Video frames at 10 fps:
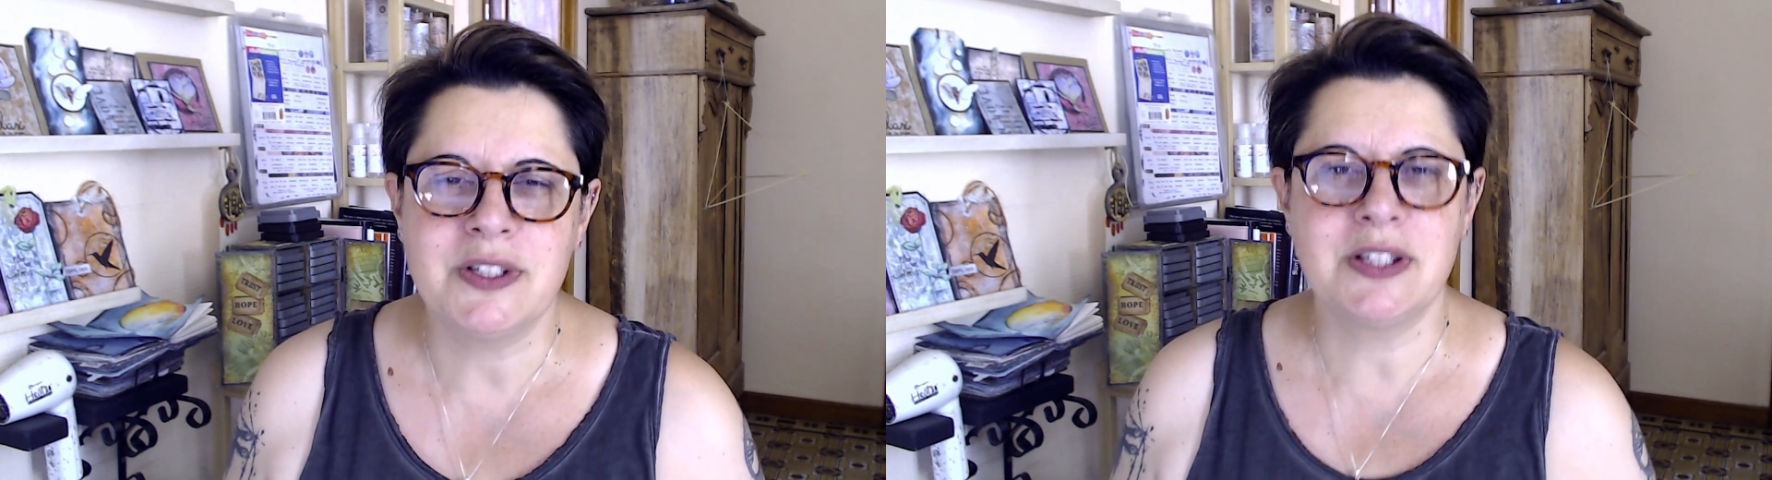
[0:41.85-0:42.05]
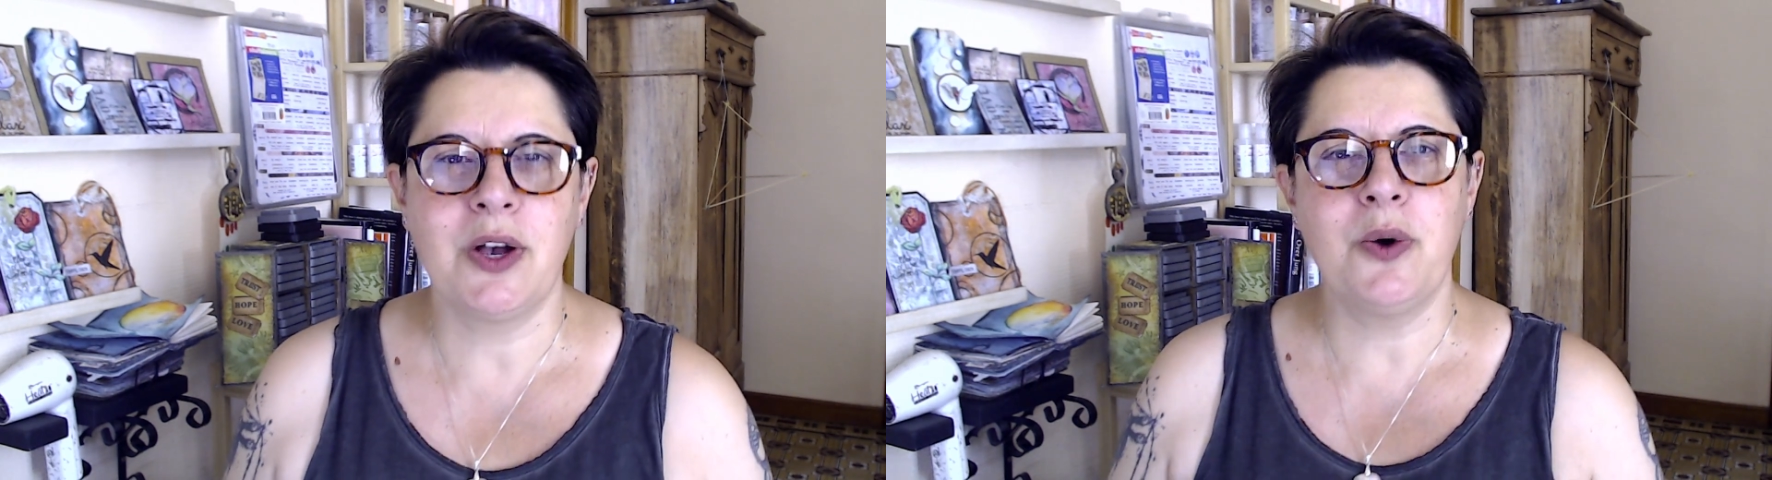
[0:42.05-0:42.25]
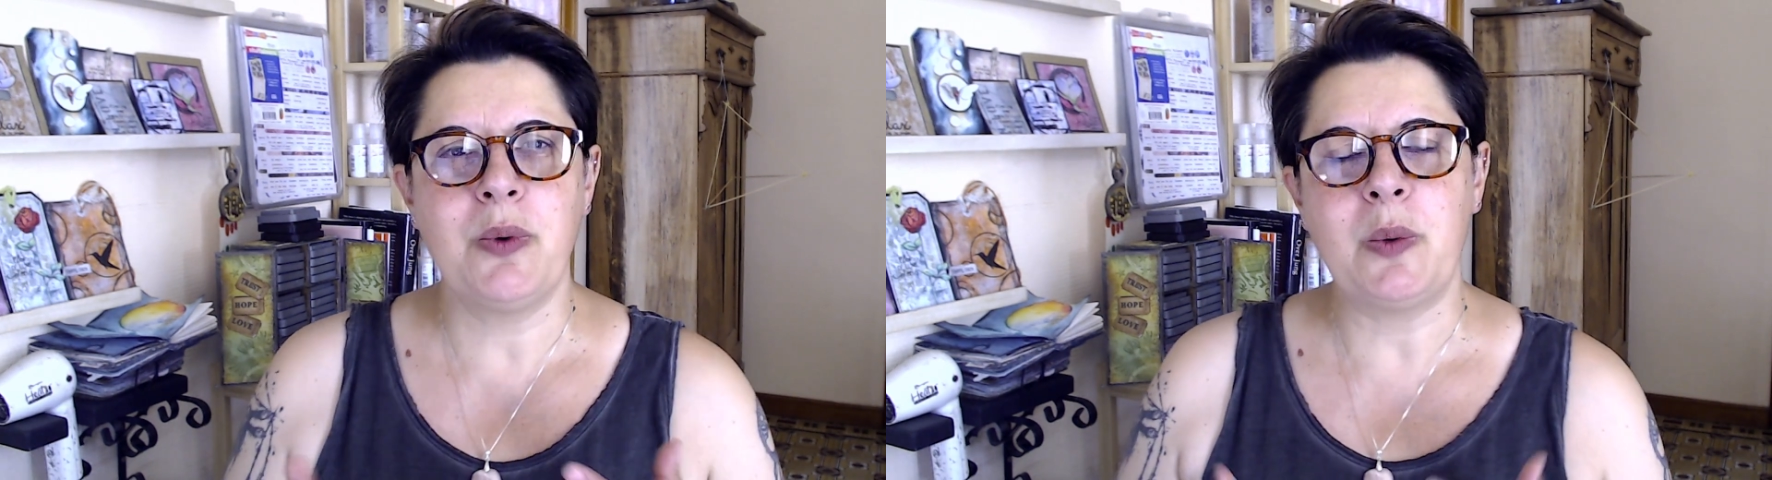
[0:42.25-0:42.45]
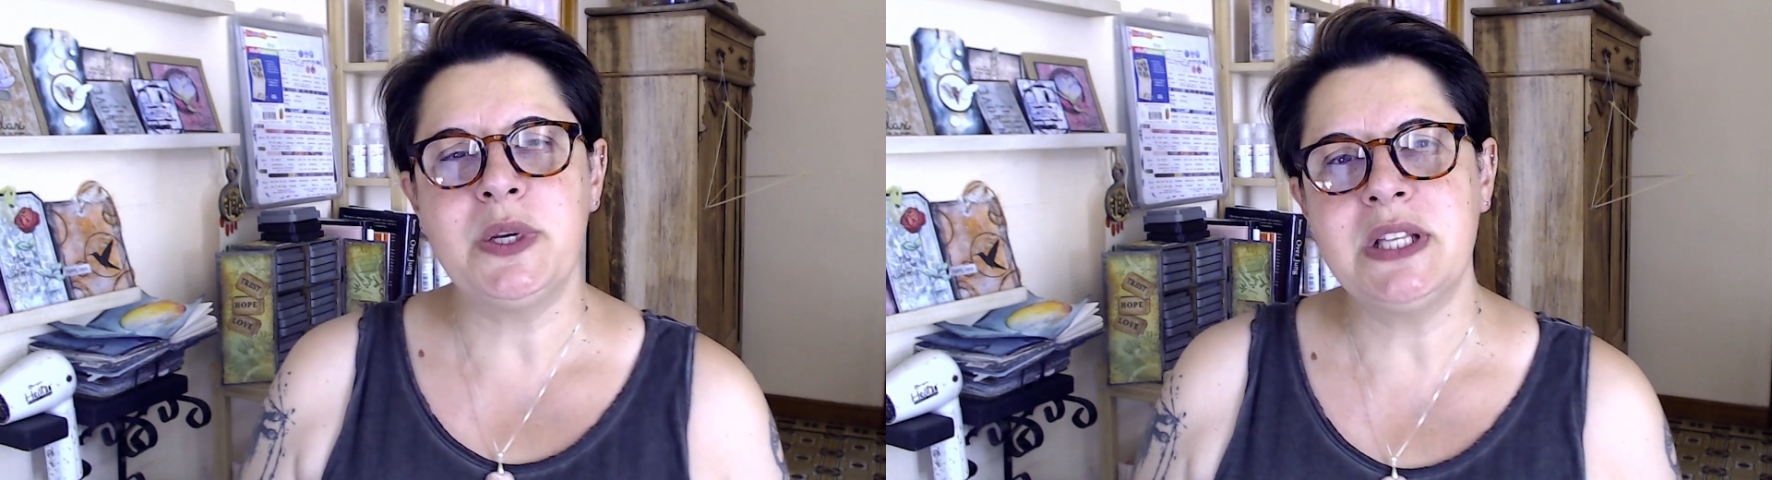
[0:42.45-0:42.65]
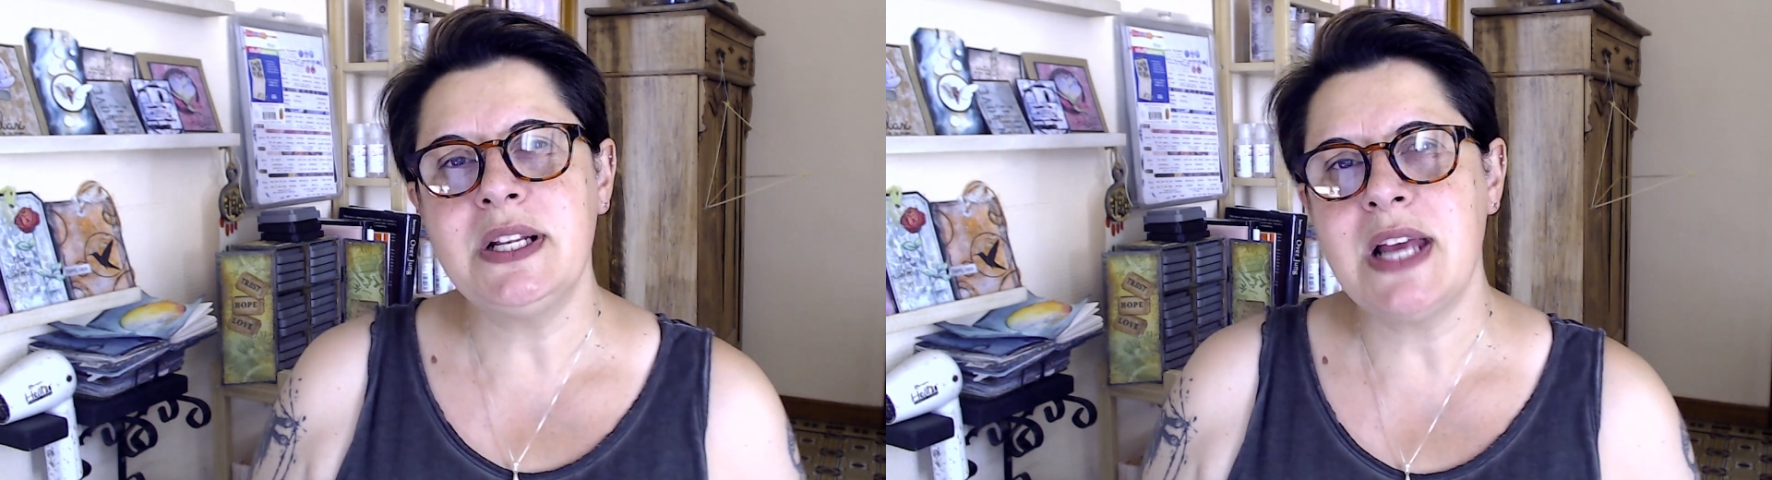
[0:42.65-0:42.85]
So what we
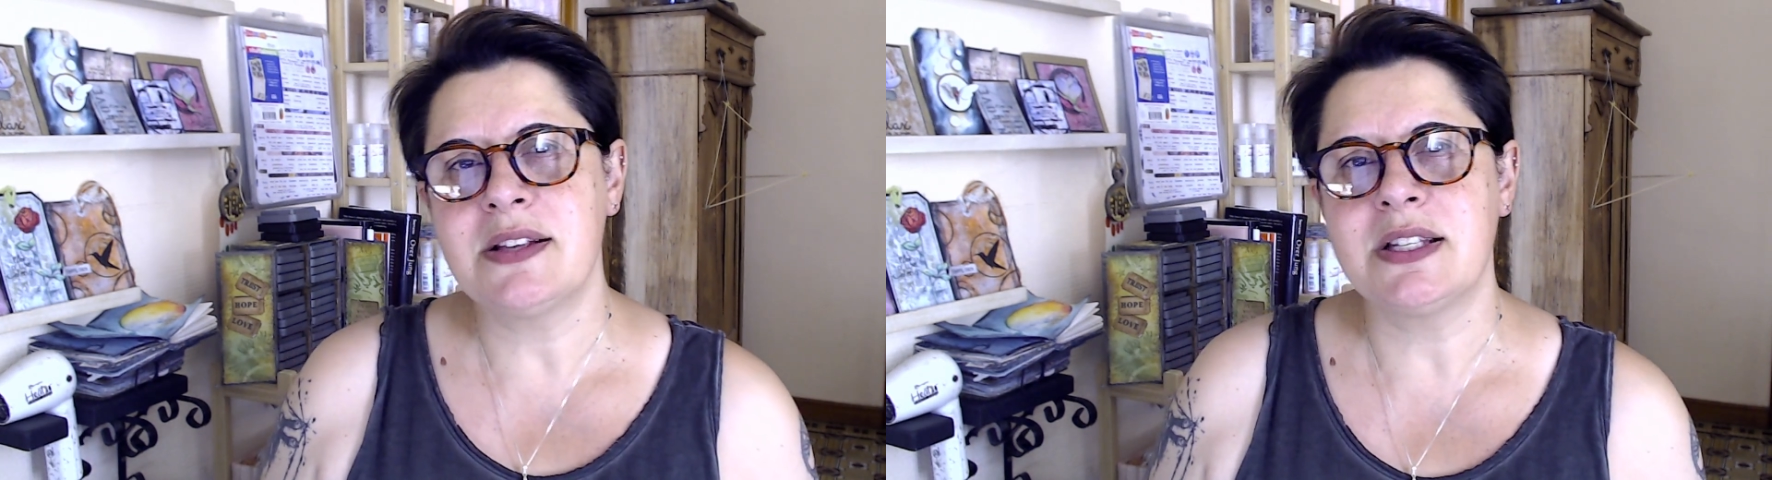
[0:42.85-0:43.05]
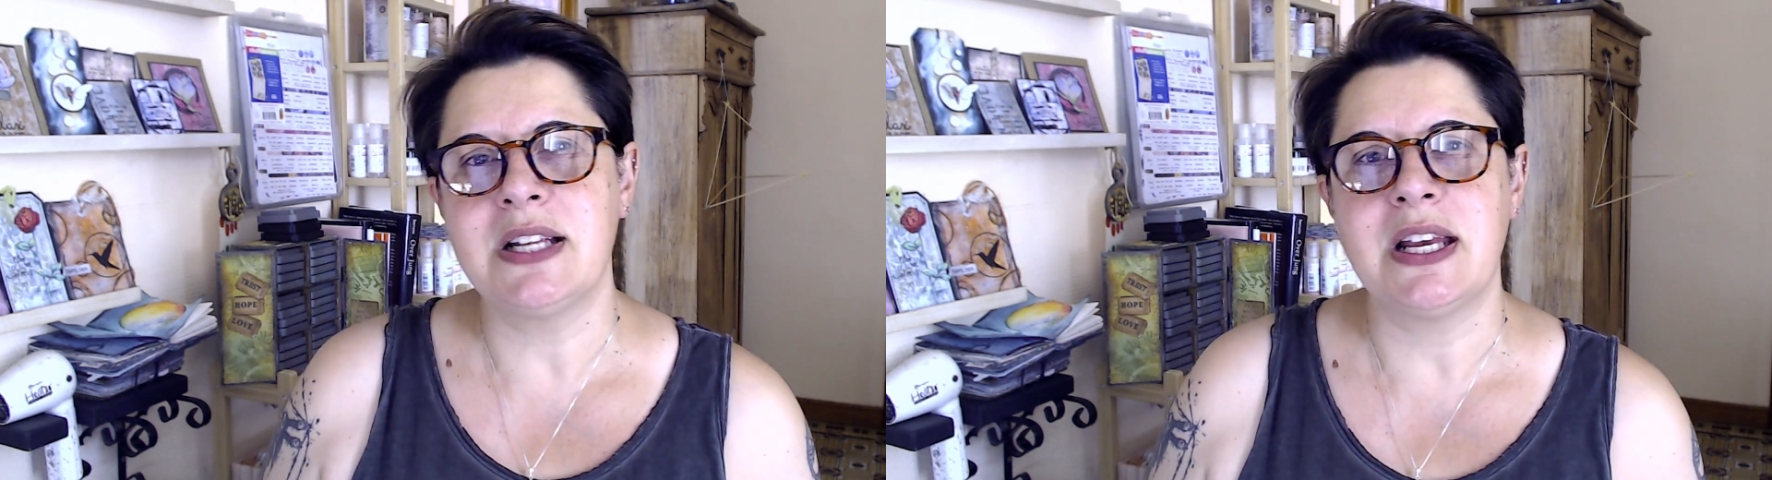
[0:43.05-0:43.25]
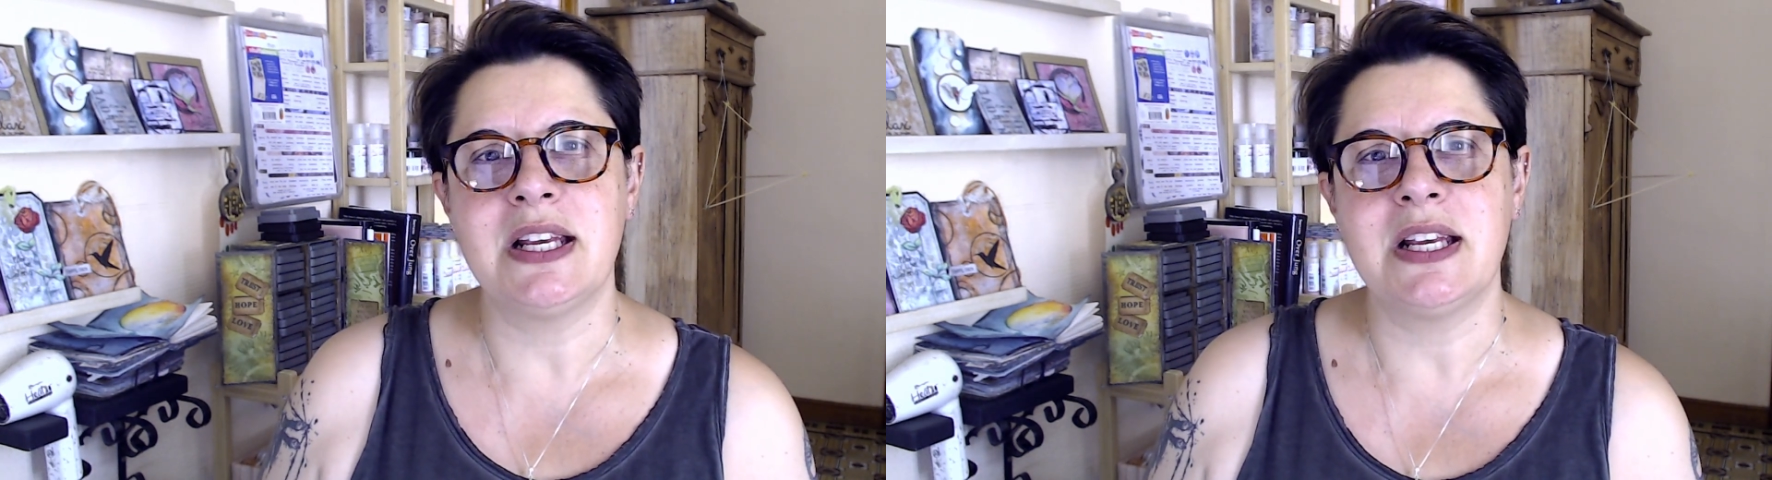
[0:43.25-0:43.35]
did yesterday